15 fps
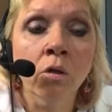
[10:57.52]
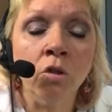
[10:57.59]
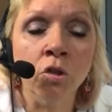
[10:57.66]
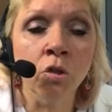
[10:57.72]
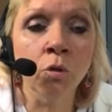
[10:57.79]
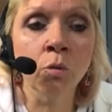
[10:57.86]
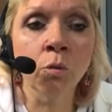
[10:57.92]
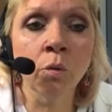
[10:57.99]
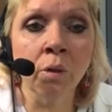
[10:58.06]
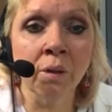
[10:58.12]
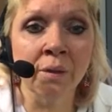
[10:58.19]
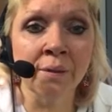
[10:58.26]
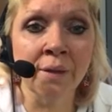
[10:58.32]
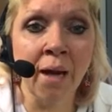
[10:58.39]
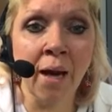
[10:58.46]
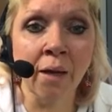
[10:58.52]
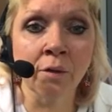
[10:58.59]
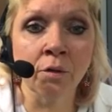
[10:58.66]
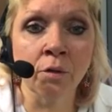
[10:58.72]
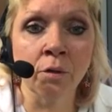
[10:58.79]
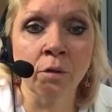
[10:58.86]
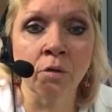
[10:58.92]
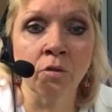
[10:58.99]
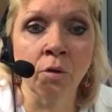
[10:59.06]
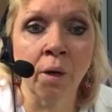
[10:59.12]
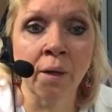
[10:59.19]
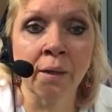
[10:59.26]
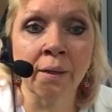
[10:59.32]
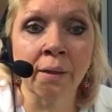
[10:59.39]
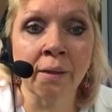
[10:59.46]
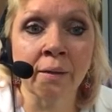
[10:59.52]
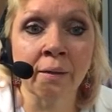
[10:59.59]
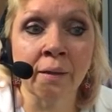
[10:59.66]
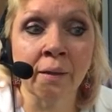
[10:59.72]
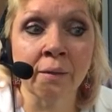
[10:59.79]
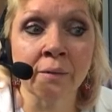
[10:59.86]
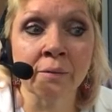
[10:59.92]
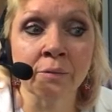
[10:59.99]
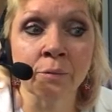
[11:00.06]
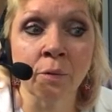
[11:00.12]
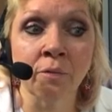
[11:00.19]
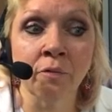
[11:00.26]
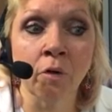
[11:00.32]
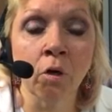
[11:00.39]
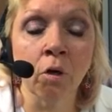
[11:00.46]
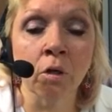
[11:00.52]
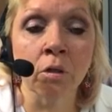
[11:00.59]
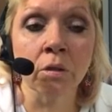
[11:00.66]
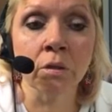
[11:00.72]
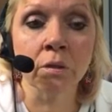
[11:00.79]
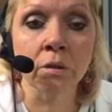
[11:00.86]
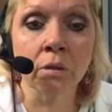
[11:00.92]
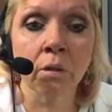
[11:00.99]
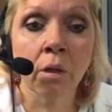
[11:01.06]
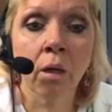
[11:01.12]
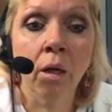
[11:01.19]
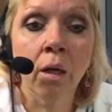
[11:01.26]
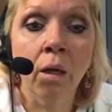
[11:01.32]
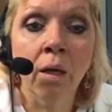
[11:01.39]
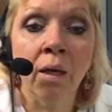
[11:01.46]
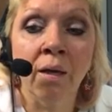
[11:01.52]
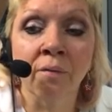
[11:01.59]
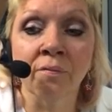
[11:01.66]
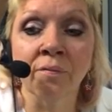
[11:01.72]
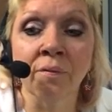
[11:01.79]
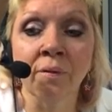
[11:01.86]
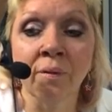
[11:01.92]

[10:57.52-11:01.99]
to a doctor to try to get things reversed, if